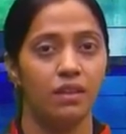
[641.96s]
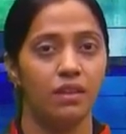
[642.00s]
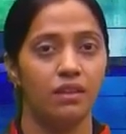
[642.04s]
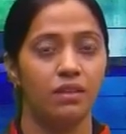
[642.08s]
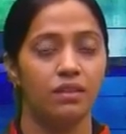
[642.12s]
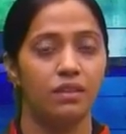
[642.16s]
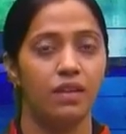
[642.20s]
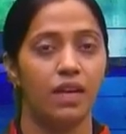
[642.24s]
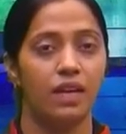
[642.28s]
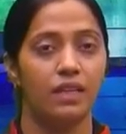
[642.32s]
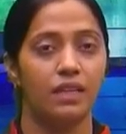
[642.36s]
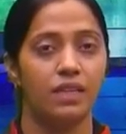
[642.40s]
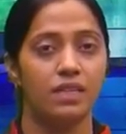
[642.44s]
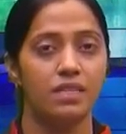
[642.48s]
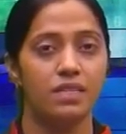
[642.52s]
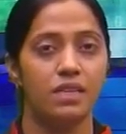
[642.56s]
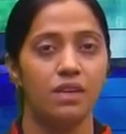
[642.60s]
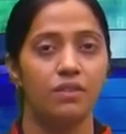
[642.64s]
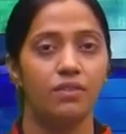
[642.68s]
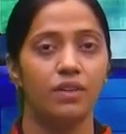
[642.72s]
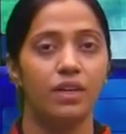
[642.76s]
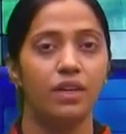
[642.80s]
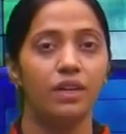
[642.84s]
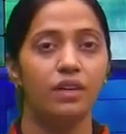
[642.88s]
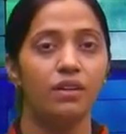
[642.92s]
That is
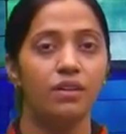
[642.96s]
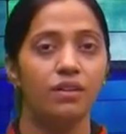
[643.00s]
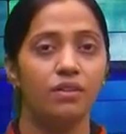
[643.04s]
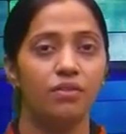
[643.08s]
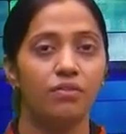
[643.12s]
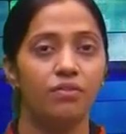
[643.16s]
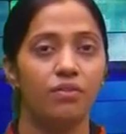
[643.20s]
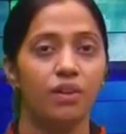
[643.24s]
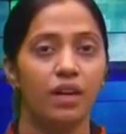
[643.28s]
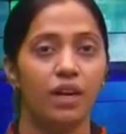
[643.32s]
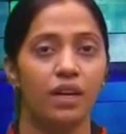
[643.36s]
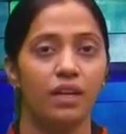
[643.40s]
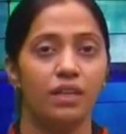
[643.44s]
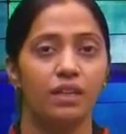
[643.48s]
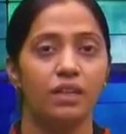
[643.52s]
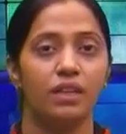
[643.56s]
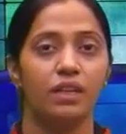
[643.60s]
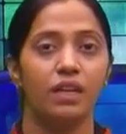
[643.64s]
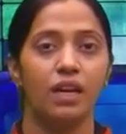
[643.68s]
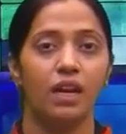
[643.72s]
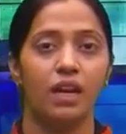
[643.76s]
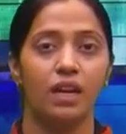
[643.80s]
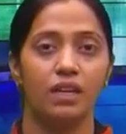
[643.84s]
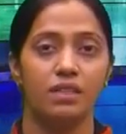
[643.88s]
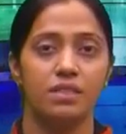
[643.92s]
our
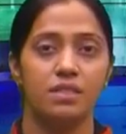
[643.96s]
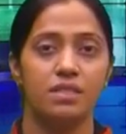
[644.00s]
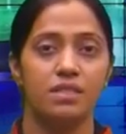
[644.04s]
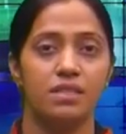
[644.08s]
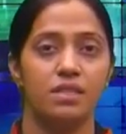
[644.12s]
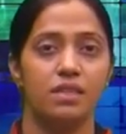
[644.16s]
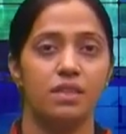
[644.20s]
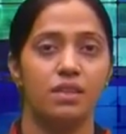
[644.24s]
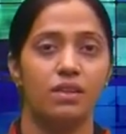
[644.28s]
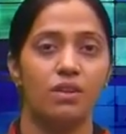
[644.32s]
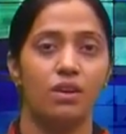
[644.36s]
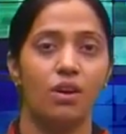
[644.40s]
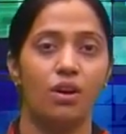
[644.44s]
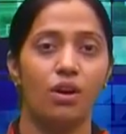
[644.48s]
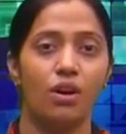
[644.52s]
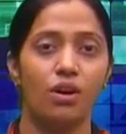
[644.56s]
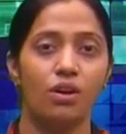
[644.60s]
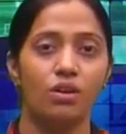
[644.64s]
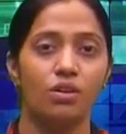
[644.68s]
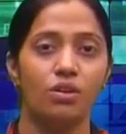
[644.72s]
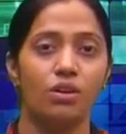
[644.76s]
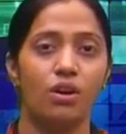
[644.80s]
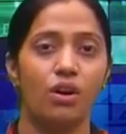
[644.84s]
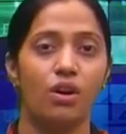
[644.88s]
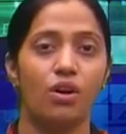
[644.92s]
final answer.
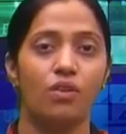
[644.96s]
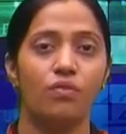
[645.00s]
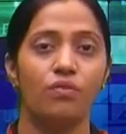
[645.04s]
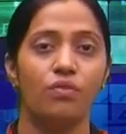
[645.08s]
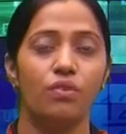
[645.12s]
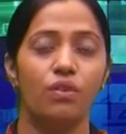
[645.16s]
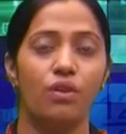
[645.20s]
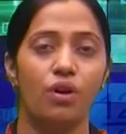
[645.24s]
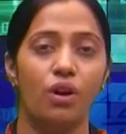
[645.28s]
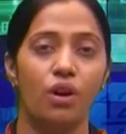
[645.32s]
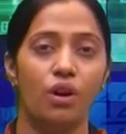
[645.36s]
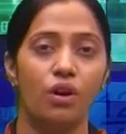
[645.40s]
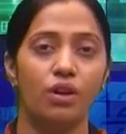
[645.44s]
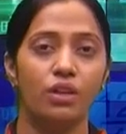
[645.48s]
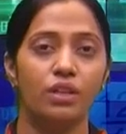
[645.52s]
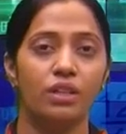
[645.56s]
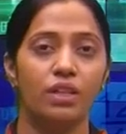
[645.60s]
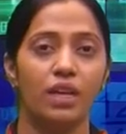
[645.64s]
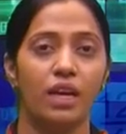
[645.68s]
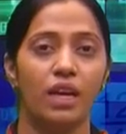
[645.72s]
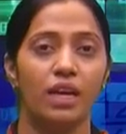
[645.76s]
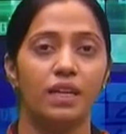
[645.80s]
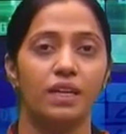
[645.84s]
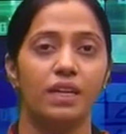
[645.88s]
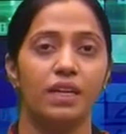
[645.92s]
Log of log
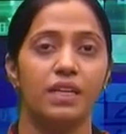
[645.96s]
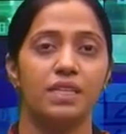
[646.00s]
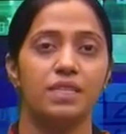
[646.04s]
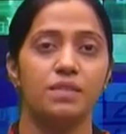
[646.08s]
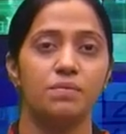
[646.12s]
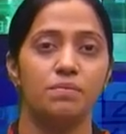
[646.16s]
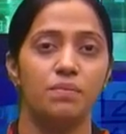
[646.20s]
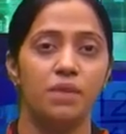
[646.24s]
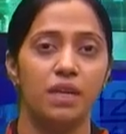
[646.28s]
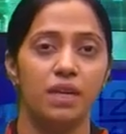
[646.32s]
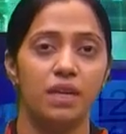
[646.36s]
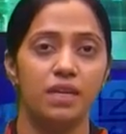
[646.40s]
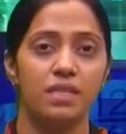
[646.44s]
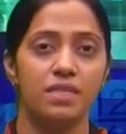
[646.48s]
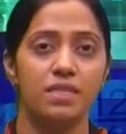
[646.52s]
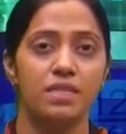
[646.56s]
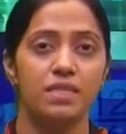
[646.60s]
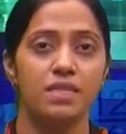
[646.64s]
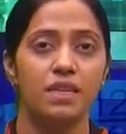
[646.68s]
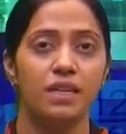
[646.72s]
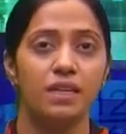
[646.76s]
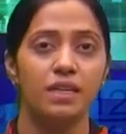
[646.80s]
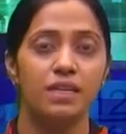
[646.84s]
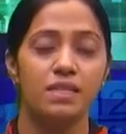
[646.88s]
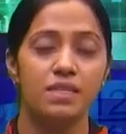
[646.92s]
tan x
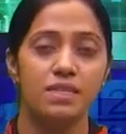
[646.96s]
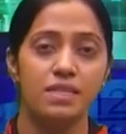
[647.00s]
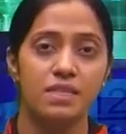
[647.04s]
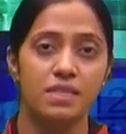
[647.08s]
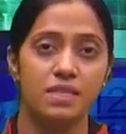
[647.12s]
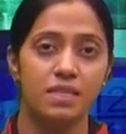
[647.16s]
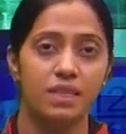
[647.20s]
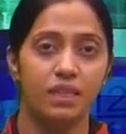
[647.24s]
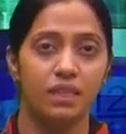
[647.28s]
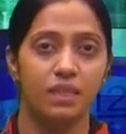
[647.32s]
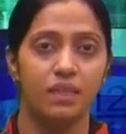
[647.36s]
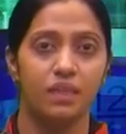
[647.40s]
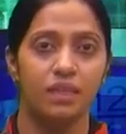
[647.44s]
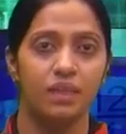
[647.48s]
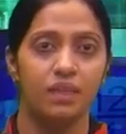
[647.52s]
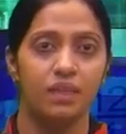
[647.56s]
plus c.